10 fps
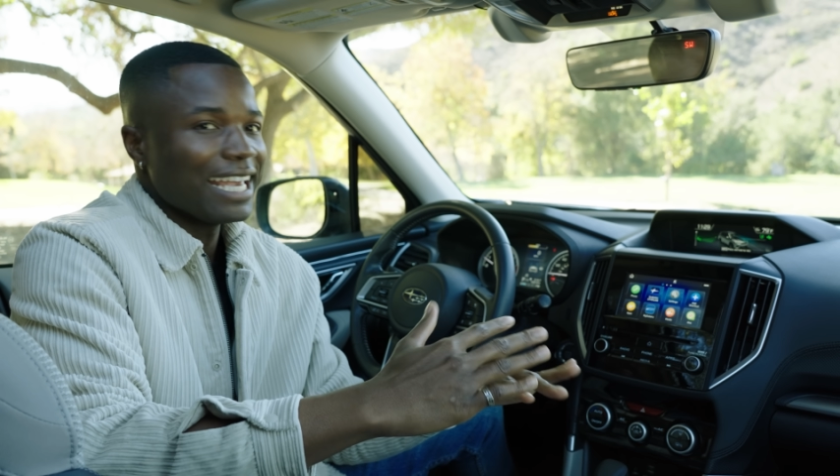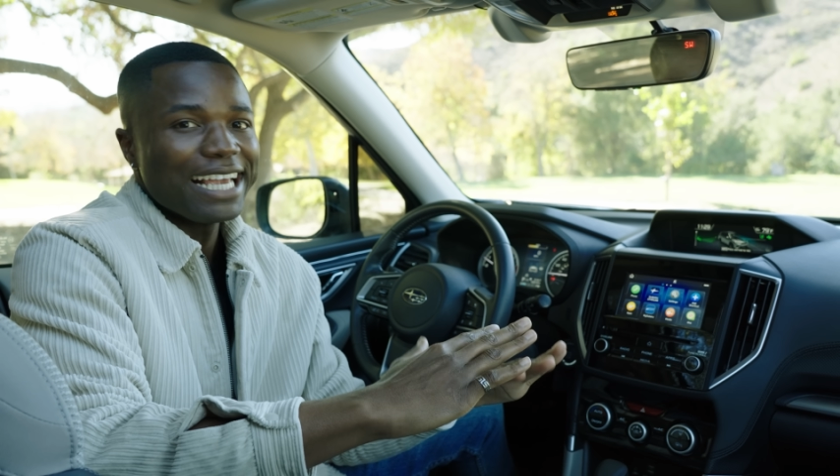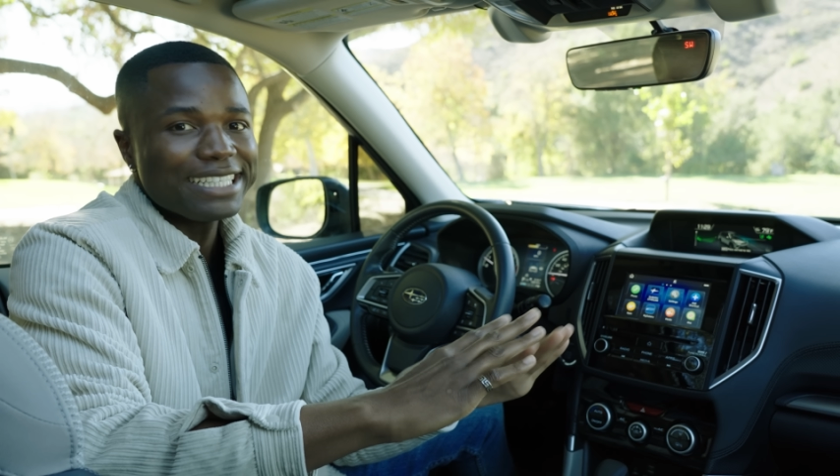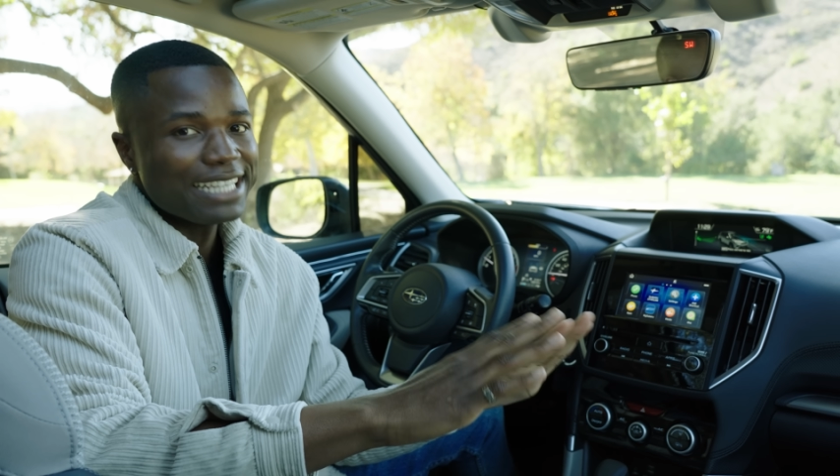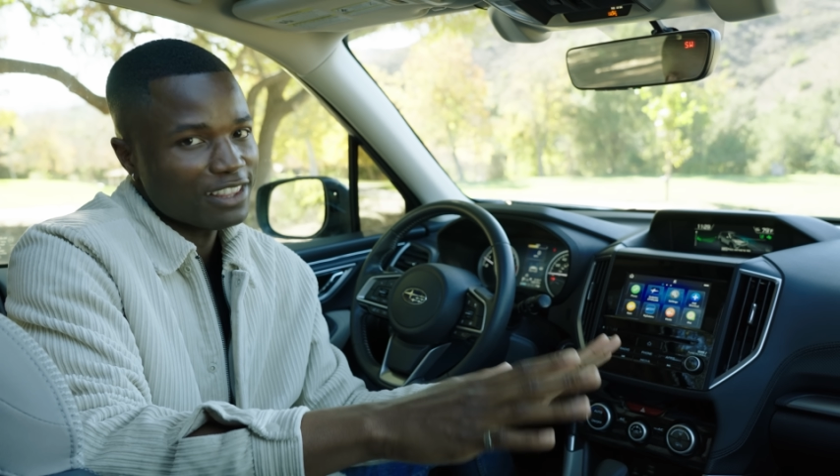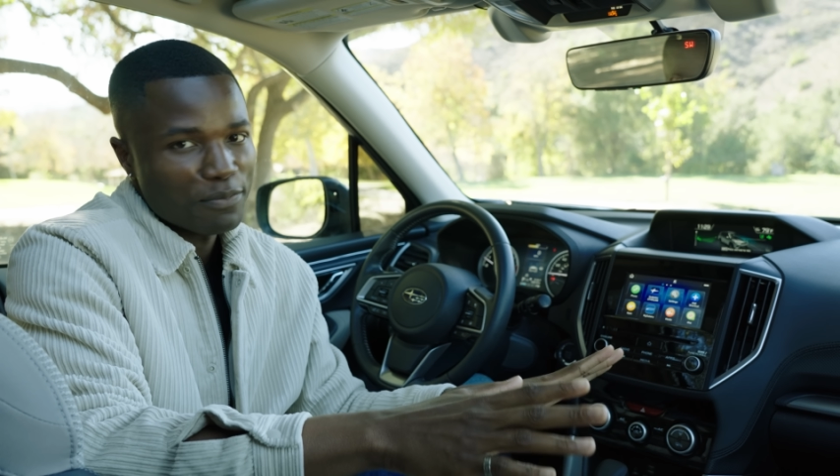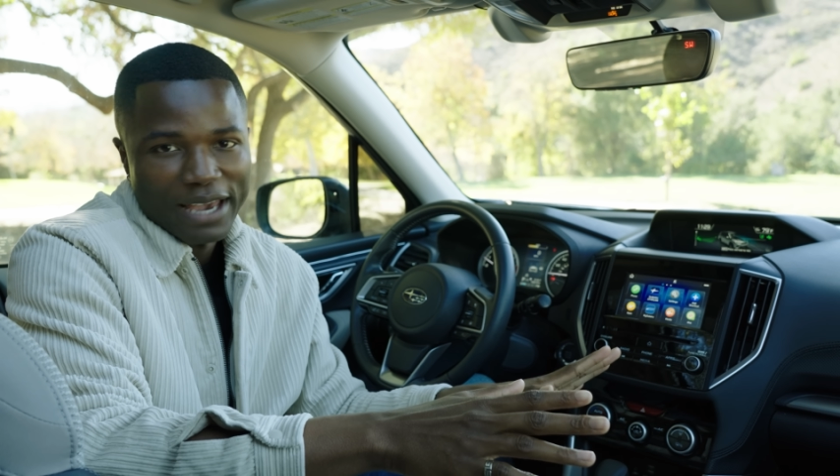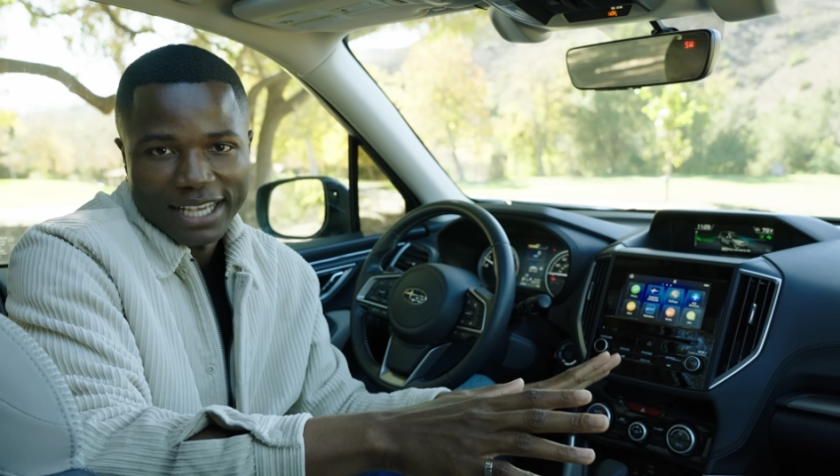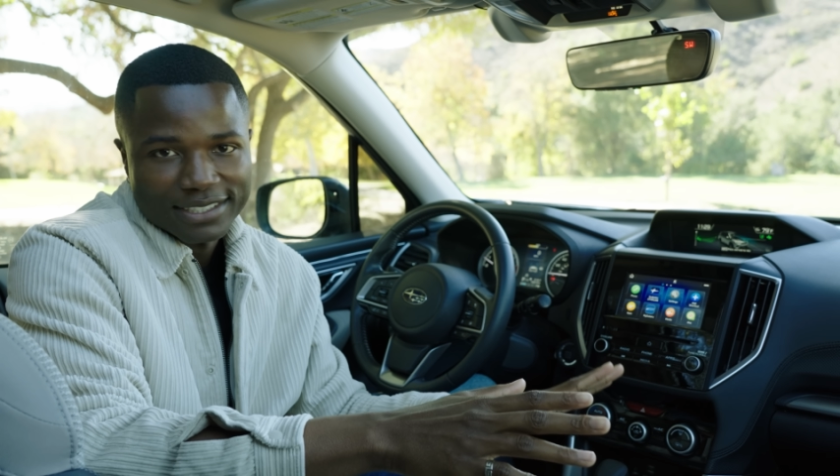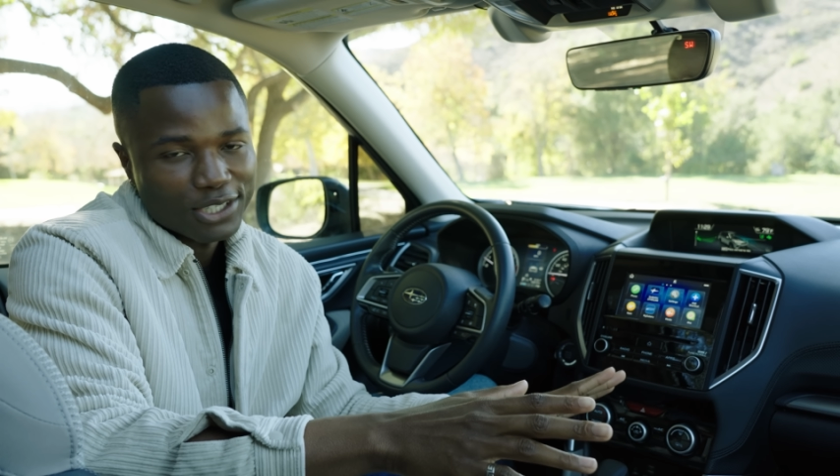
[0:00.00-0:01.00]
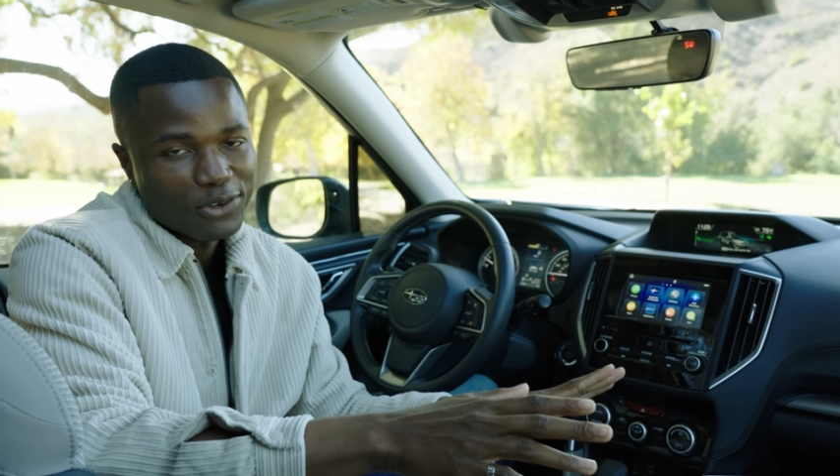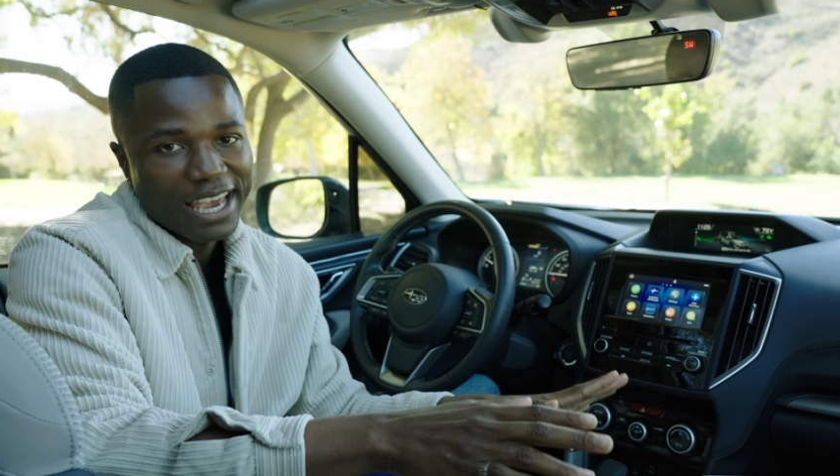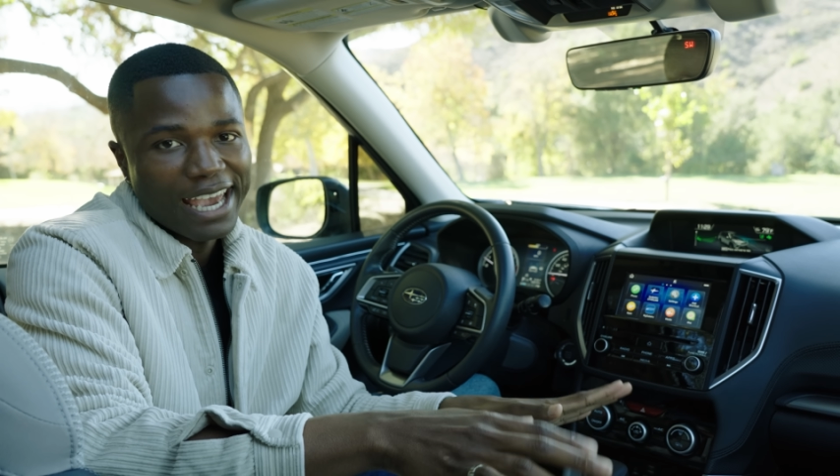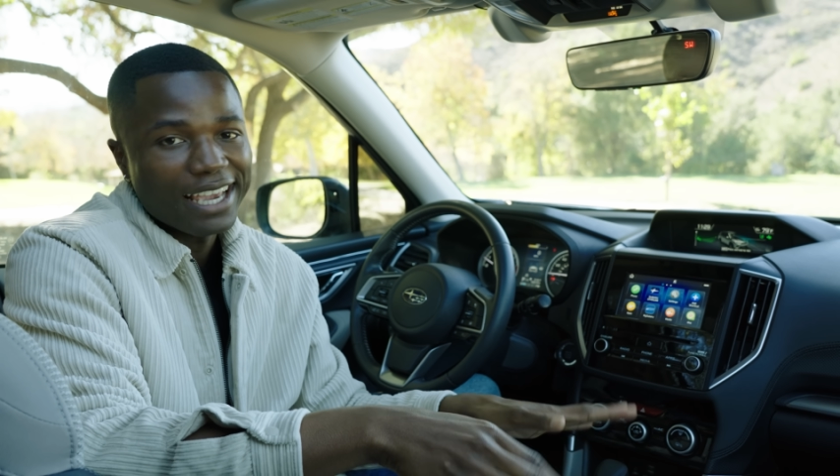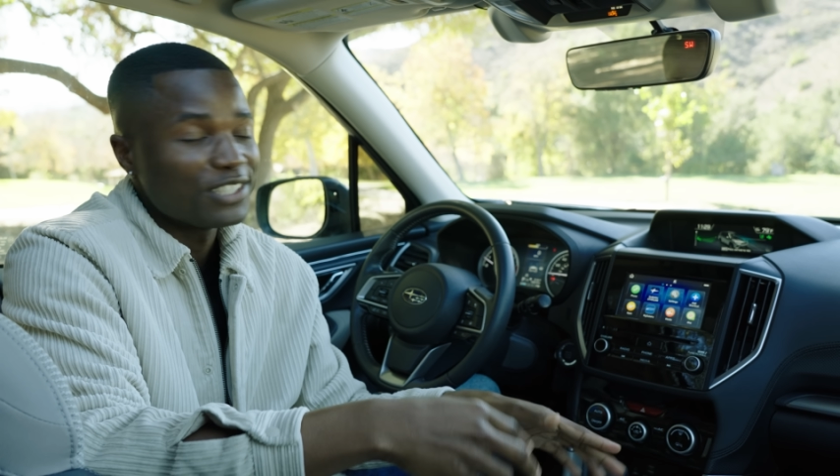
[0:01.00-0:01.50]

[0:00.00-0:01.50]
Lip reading: it's not the best, okay?